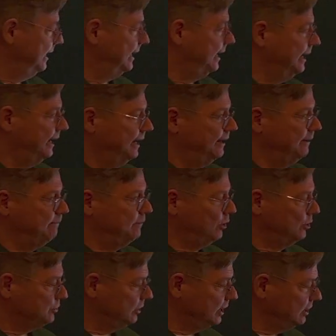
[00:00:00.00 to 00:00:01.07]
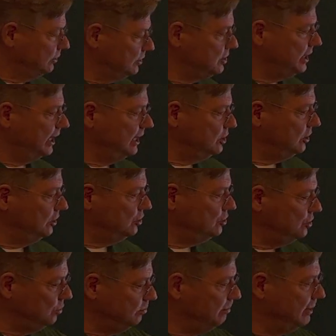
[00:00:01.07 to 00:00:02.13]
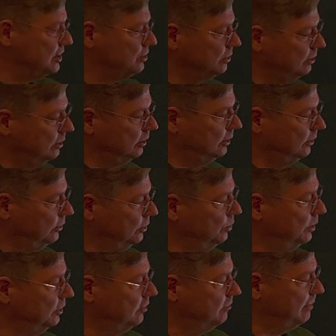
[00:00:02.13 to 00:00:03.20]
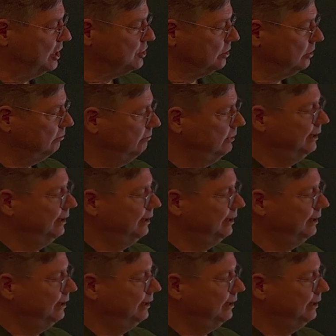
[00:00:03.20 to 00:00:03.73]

um, also, then to change the measure, uh, the unit of measure.